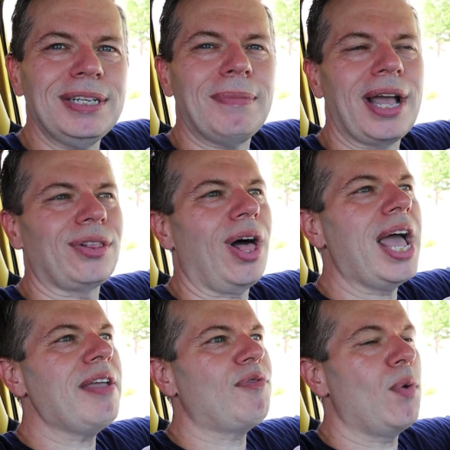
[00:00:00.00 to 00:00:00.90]
in my
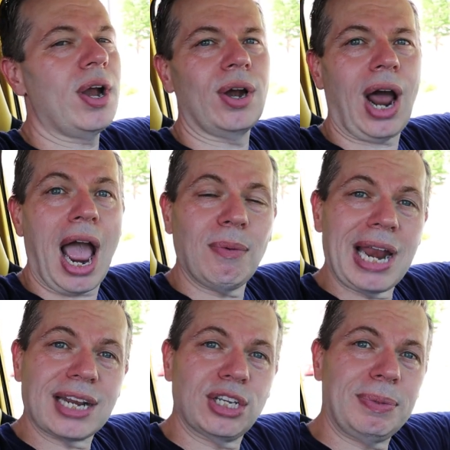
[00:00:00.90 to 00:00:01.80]
life where I would
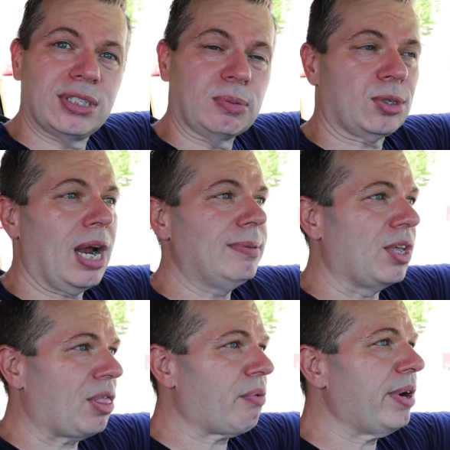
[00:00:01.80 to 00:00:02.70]
actually be subscribed
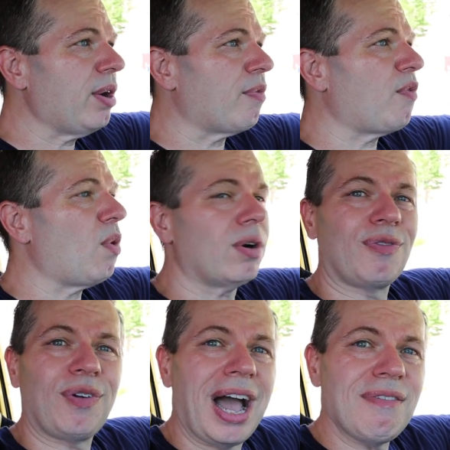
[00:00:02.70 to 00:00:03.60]
to three or four or
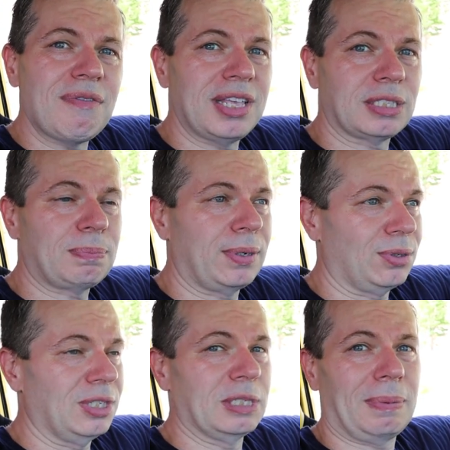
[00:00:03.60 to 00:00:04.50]
five of this
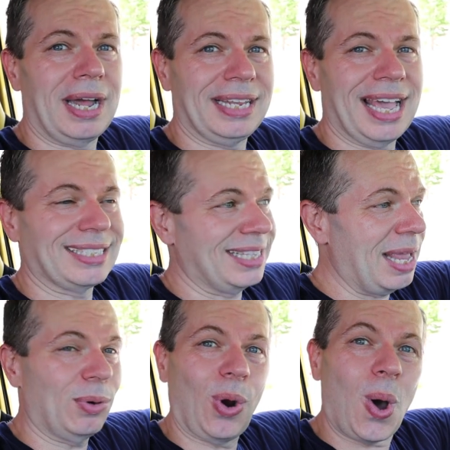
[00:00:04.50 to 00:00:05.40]
person's podcasts, and
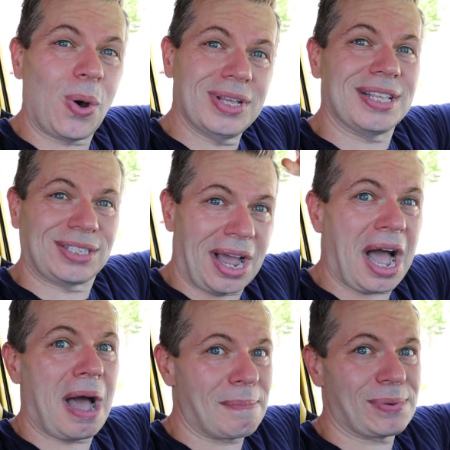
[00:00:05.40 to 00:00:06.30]
they were all in the
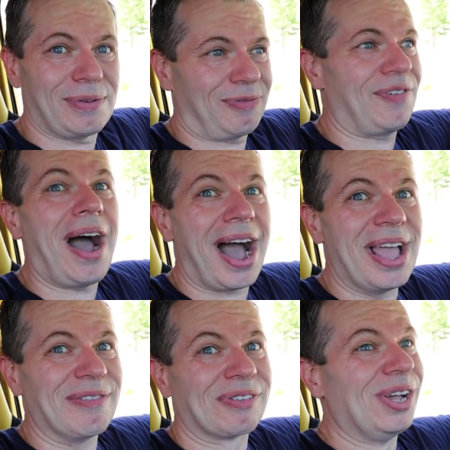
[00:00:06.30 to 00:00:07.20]
top
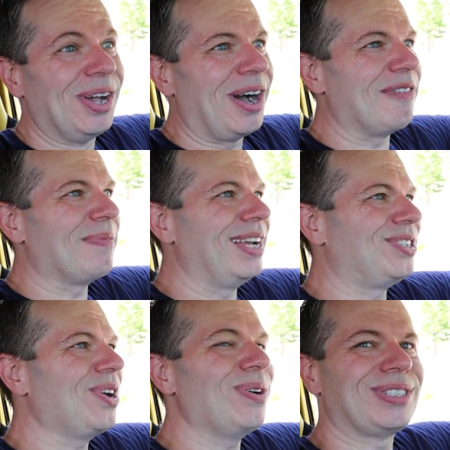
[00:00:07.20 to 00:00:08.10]
five of my
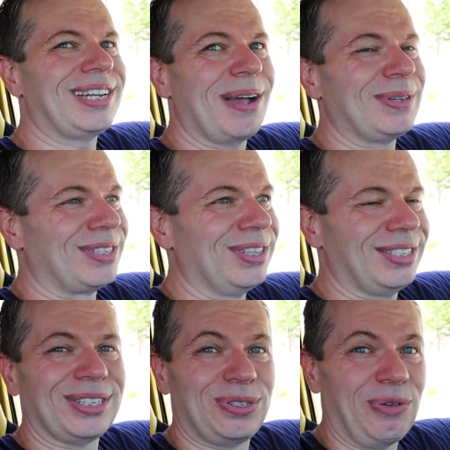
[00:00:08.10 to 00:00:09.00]
shows that I would
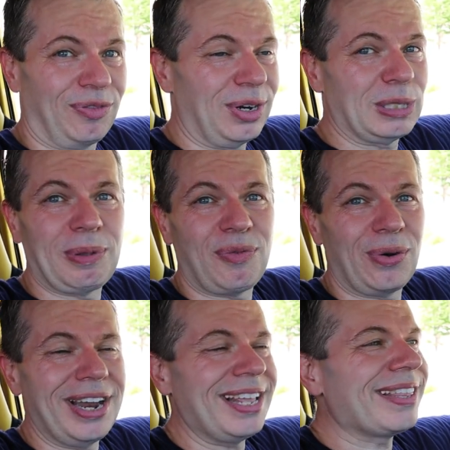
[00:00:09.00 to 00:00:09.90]
listen to first
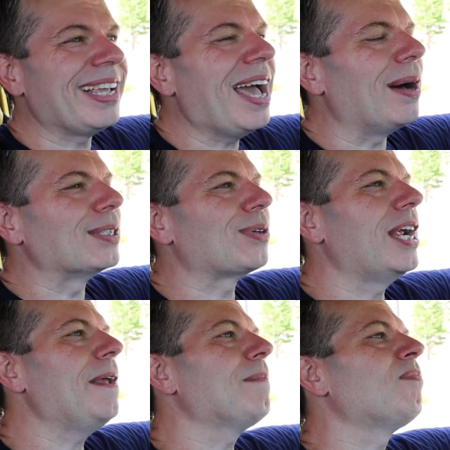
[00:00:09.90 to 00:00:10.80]
before anything else,
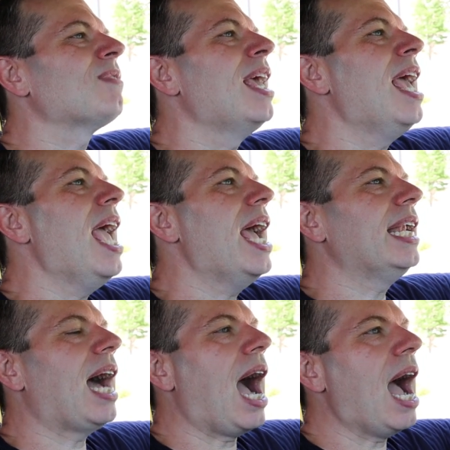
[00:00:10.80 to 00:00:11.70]
right?
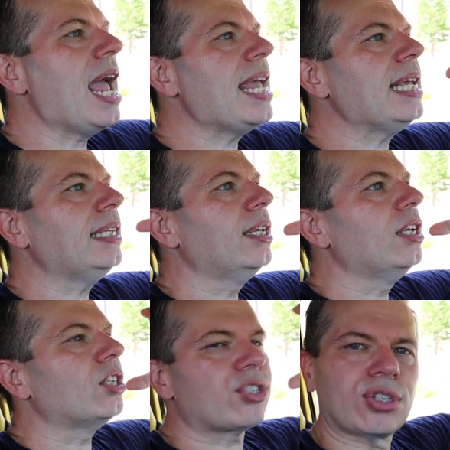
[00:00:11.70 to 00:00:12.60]
And I
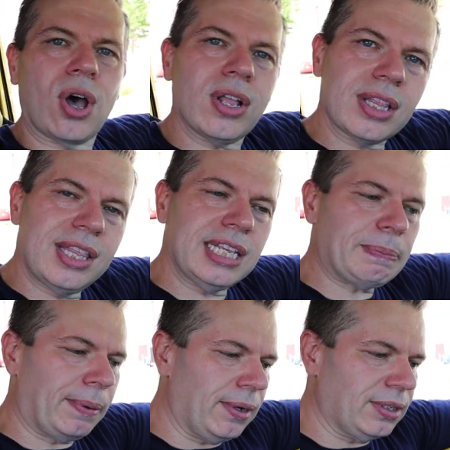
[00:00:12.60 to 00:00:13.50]
sought this
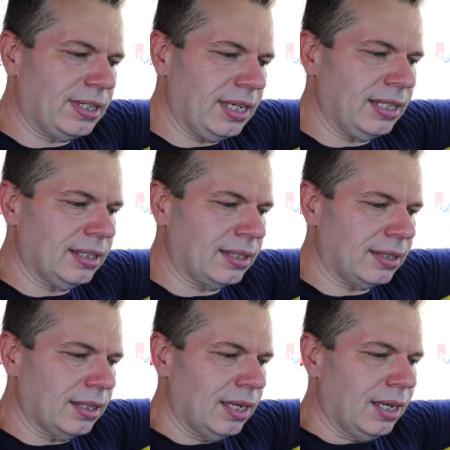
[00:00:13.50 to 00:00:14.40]
person's,